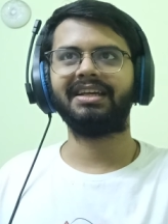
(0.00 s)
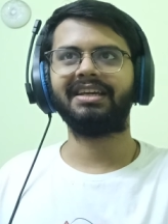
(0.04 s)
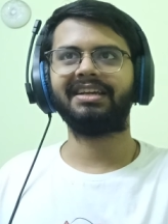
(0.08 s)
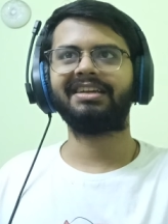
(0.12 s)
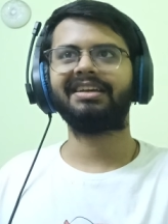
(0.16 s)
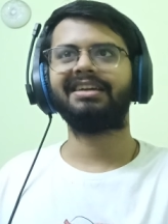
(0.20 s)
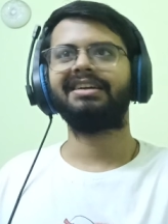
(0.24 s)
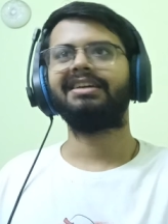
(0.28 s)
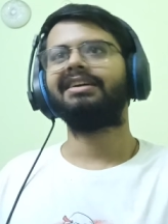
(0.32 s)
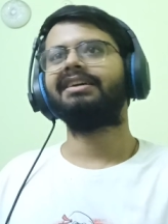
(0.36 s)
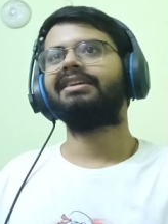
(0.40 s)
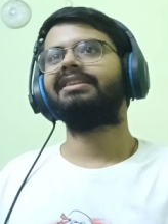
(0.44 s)

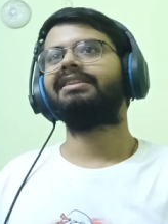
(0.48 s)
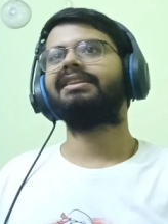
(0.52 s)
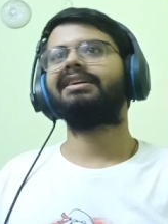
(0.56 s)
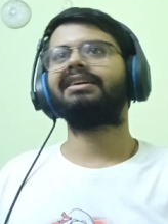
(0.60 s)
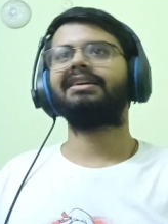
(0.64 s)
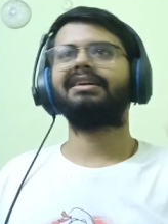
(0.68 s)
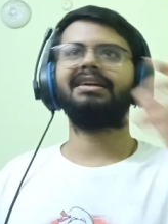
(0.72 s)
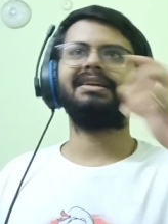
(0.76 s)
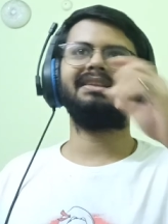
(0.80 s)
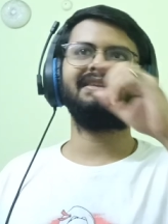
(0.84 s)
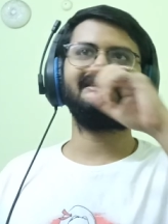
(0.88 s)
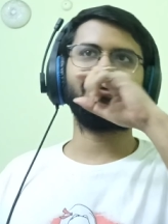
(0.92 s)
Like
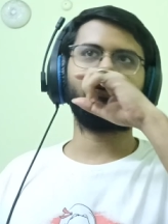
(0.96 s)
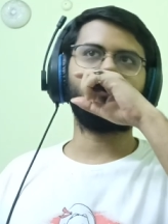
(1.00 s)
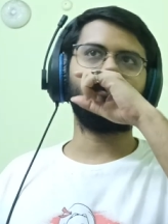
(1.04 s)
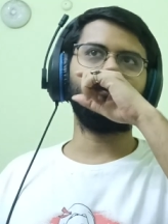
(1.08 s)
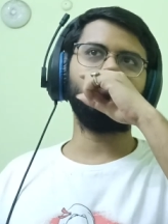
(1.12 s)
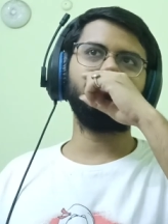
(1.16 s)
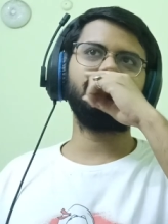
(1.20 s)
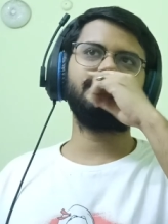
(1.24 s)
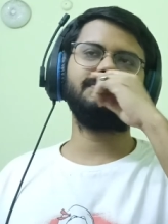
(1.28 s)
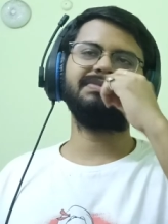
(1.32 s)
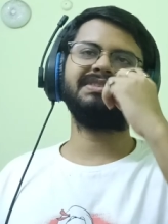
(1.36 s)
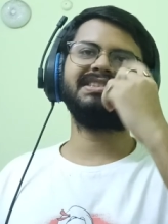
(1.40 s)
the
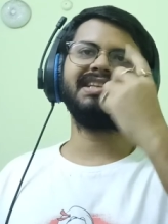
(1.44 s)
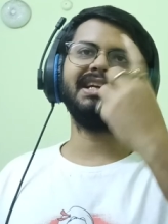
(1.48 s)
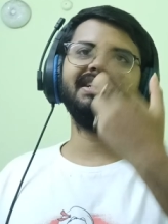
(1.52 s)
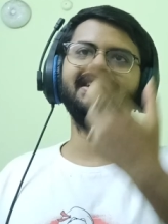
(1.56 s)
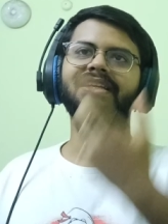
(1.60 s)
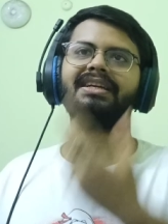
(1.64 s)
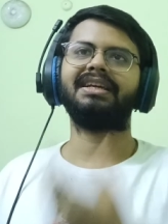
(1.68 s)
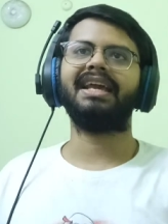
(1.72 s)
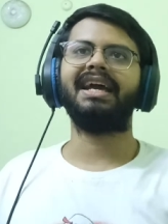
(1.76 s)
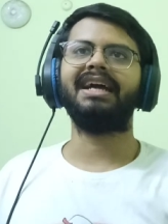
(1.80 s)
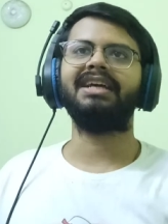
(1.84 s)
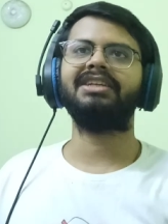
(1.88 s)
ghost beside
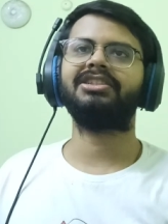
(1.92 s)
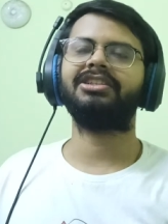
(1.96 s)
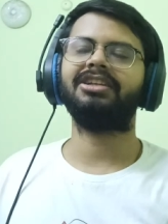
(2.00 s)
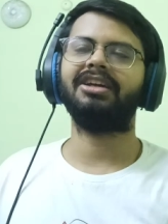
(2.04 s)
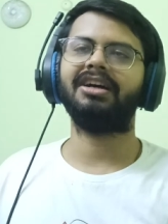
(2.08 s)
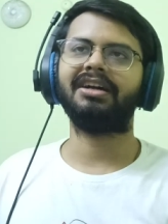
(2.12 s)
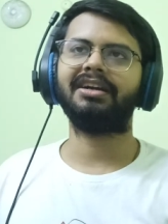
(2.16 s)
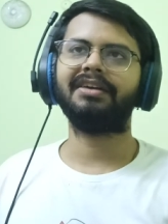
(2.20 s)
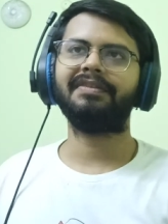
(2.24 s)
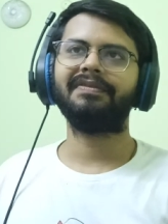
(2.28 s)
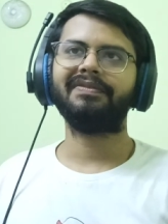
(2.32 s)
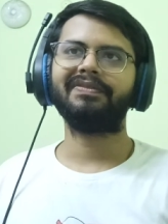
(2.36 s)
the
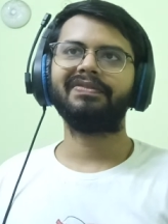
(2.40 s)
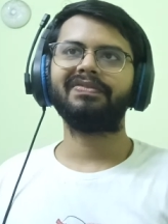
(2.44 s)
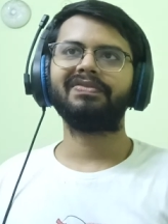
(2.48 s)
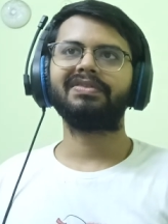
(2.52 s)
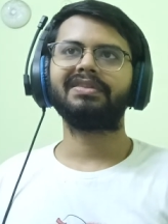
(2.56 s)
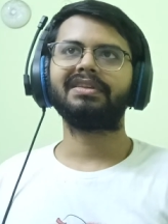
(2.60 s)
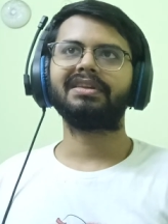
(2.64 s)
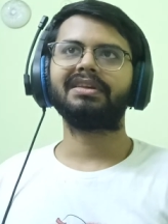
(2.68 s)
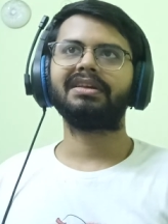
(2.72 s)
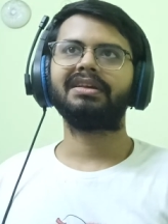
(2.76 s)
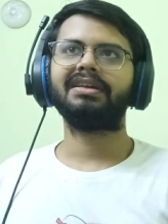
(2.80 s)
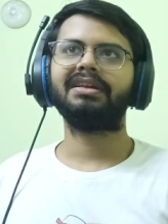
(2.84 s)
cashier,
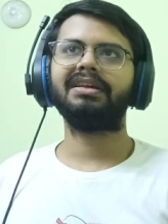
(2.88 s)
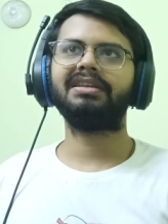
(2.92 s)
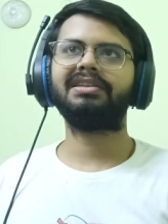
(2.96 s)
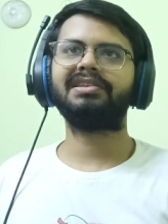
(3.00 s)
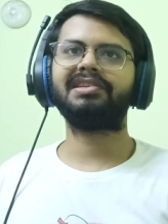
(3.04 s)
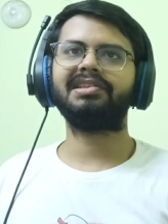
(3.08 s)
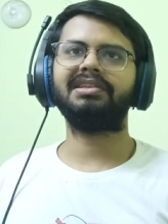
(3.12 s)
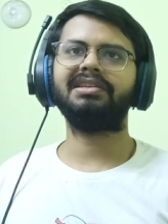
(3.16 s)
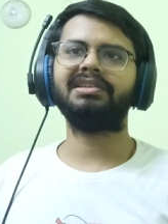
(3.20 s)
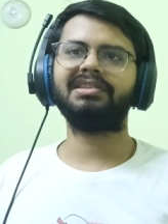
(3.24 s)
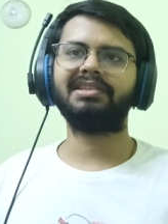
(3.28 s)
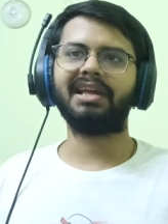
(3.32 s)
it
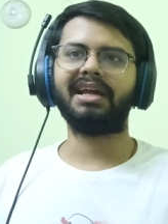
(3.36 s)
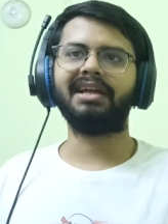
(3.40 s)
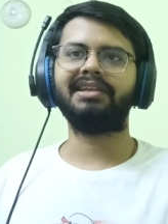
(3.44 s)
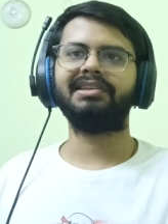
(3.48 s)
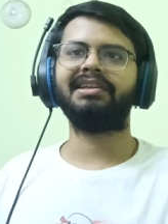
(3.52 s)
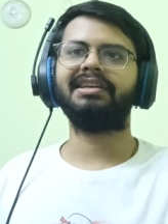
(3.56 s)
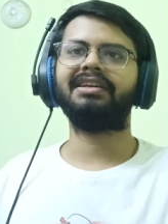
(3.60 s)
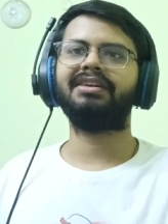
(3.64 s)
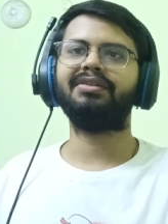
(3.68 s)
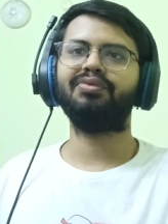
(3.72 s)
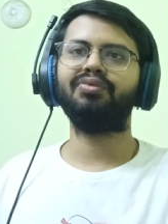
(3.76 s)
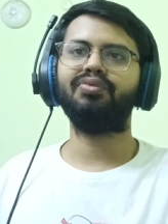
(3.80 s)

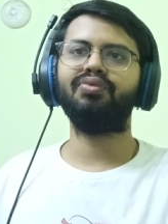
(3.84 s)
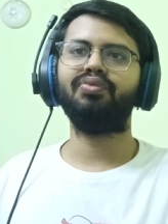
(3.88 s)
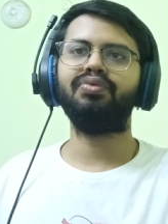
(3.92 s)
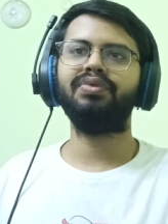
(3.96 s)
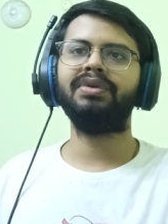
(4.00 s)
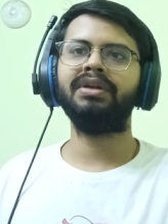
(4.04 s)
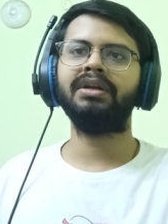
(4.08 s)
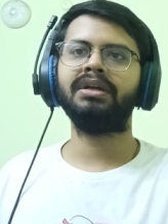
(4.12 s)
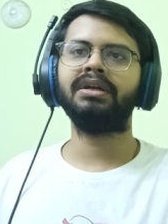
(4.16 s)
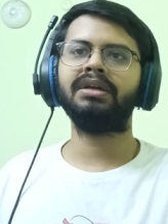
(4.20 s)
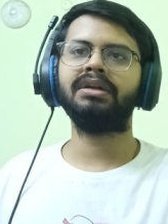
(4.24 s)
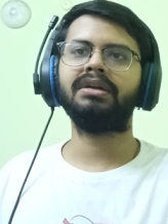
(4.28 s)
has like a
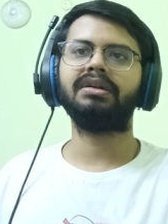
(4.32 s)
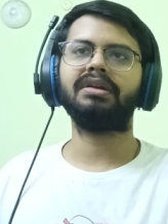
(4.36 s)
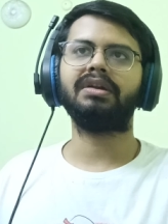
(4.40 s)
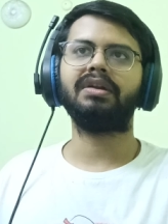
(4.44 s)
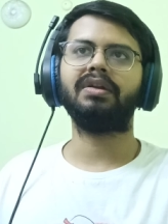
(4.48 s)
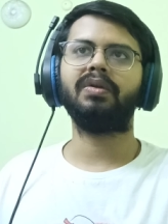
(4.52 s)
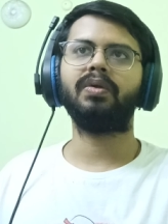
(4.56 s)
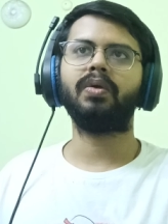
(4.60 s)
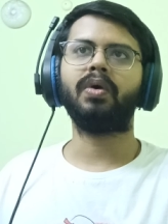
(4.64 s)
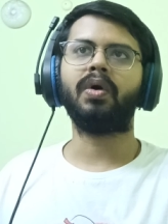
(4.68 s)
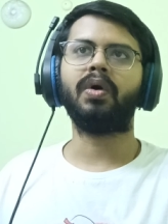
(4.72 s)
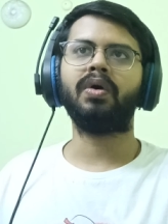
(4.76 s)
weird
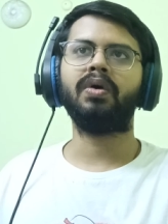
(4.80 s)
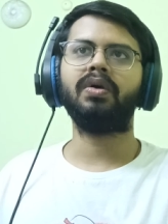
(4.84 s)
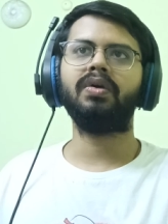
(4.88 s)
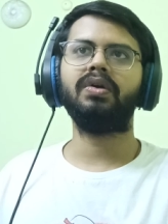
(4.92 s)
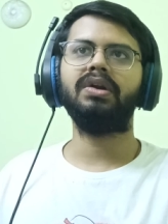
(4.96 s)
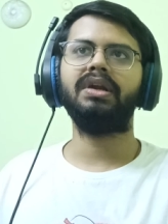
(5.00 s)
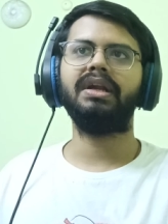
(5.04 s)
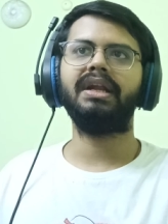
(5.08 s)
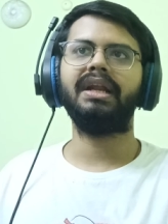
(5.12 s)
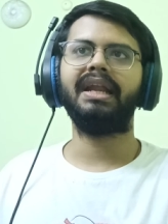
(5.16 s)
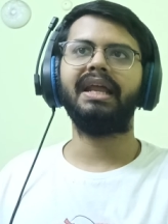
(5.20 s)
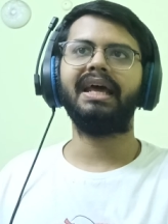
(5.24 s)

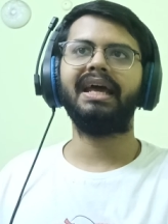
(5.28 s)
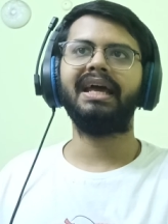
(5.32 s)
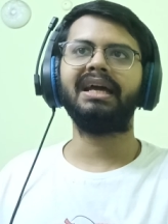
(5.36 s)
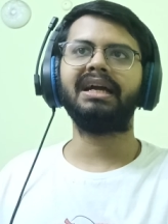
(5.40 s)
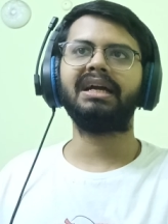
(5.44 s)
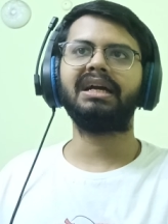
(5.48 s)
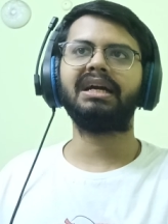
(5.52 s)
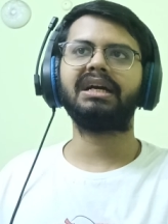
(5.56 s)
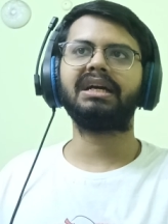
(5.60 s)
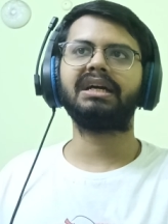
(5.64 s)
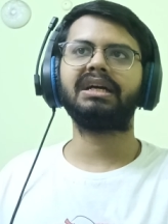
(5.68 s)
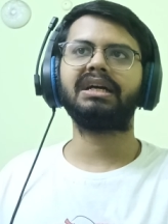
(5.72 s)
long
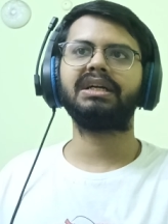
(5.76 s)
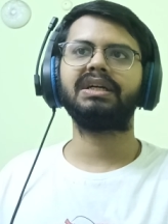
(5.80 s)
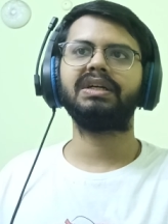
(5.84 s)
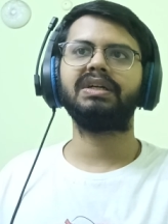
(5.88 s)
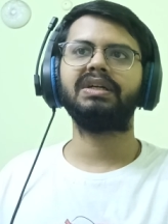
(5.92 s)
neck